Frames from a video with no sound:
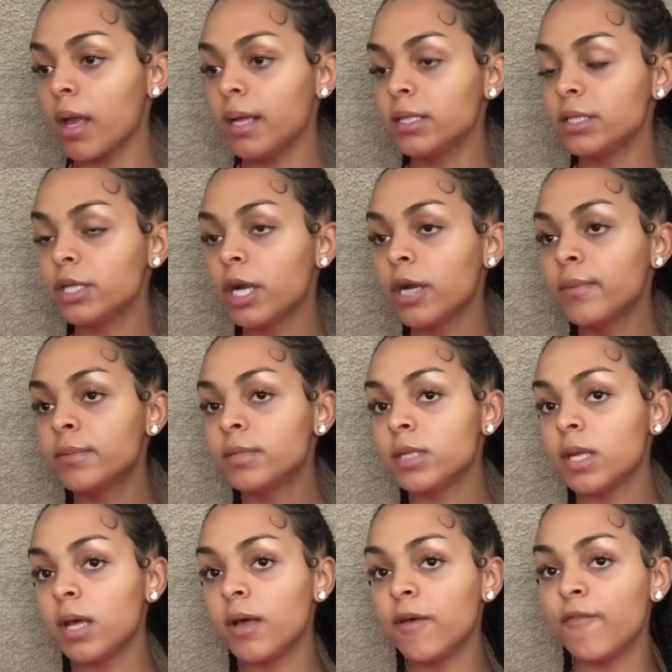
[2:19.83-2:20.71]
In
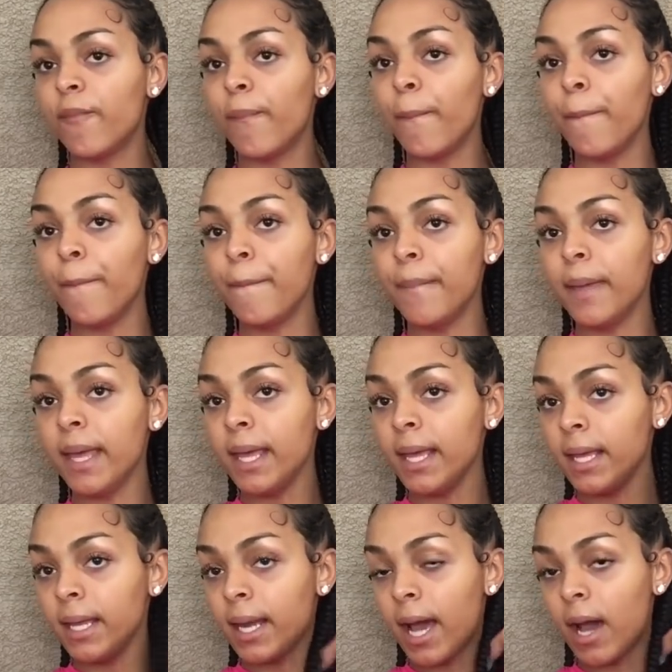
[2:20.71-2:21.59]
terms of
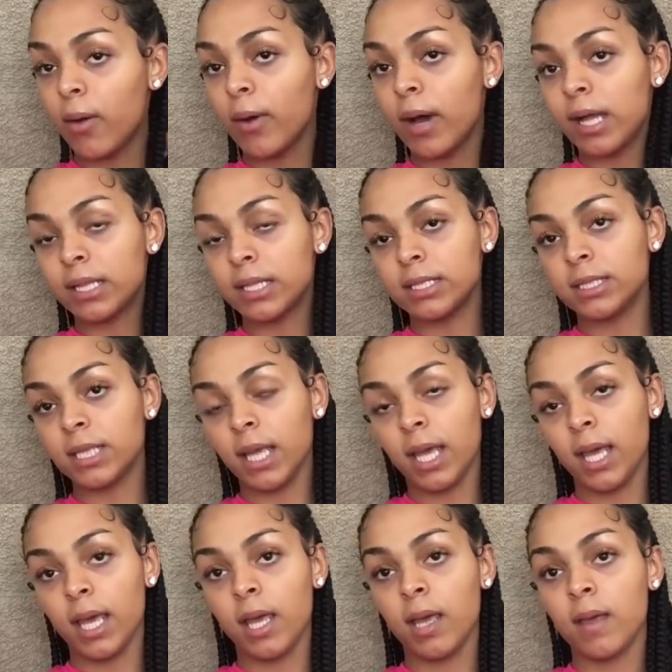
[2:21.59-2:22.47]
men, I would have to
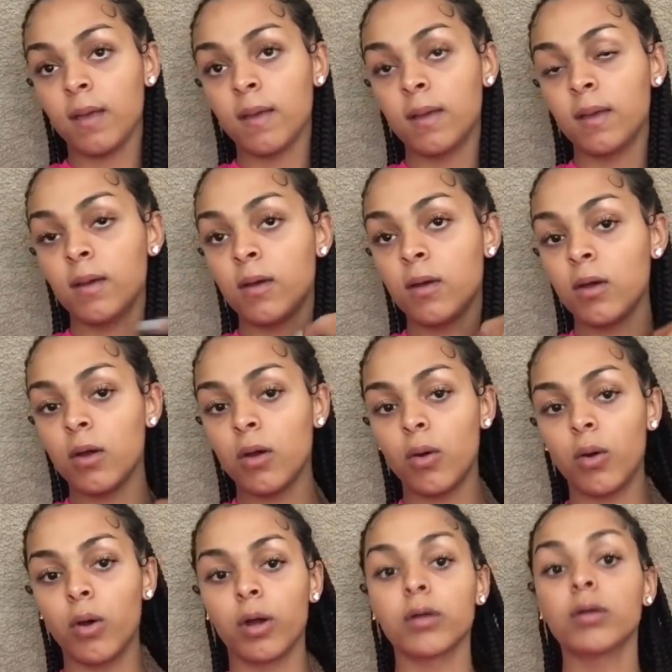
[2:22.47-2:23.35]
say,
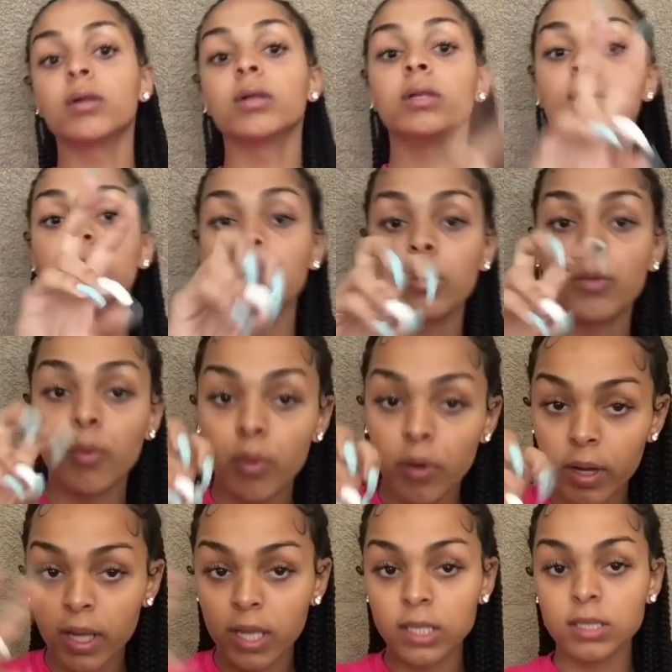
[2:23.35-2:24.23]
or little
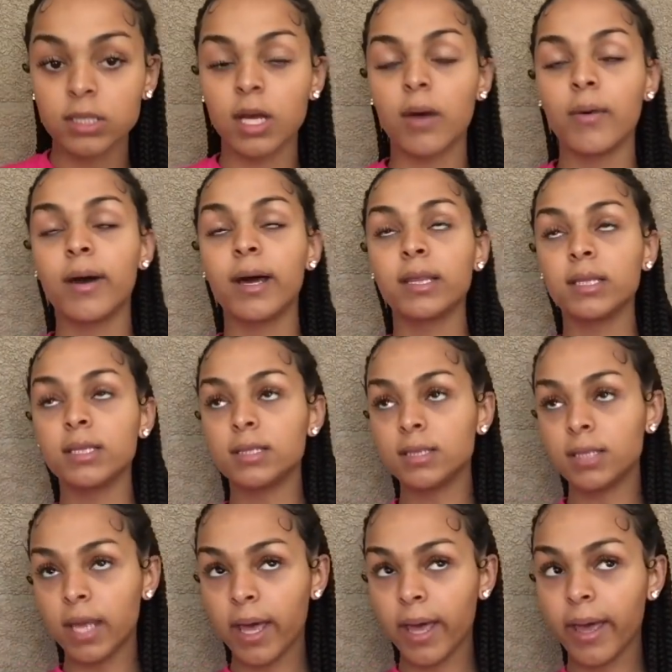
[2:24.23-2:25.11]
boys, I would have to
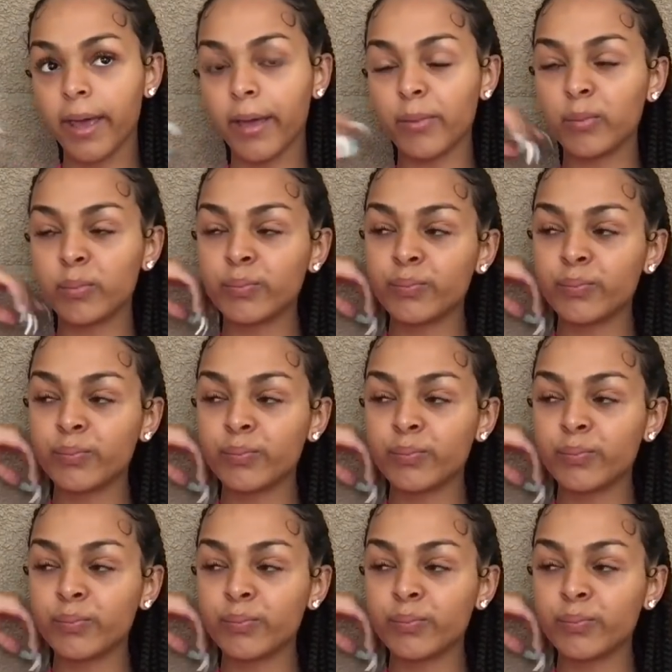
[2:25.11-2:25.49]
say...